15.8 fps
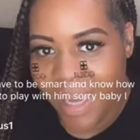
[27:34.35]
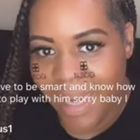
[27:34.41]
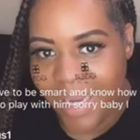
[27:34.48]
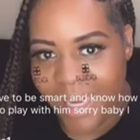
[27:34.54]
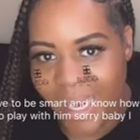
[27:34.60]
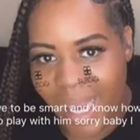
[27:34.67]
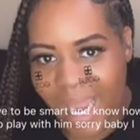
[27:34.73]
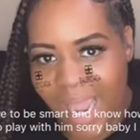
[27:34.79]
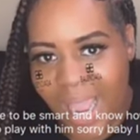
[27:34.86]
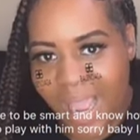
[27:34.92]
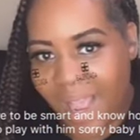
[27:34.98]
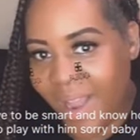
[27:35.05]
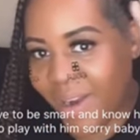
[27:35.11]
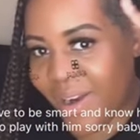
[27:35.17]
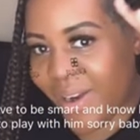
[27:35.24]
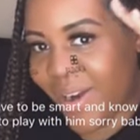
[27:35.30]
Yeah,
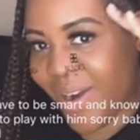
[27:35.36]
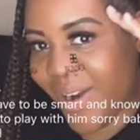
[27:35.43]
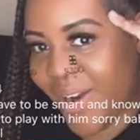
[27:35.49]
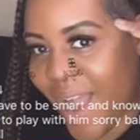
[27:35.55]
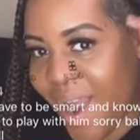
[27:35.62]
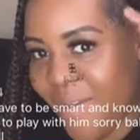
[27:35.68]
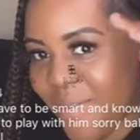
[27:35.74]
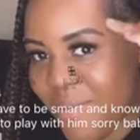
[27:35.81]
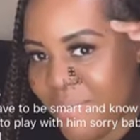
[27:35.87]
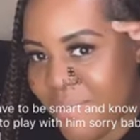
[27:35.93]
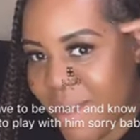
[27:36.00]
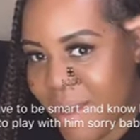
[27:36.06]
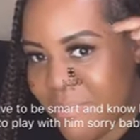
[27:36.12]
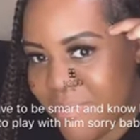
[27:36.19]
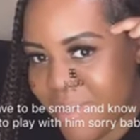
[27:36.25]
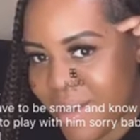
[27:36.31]
girl, I
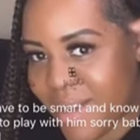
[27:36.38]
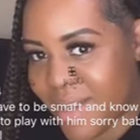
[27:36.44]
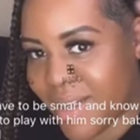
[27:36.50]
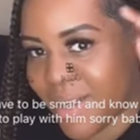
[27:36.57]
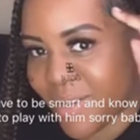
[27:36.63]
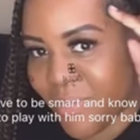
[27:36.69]
remember.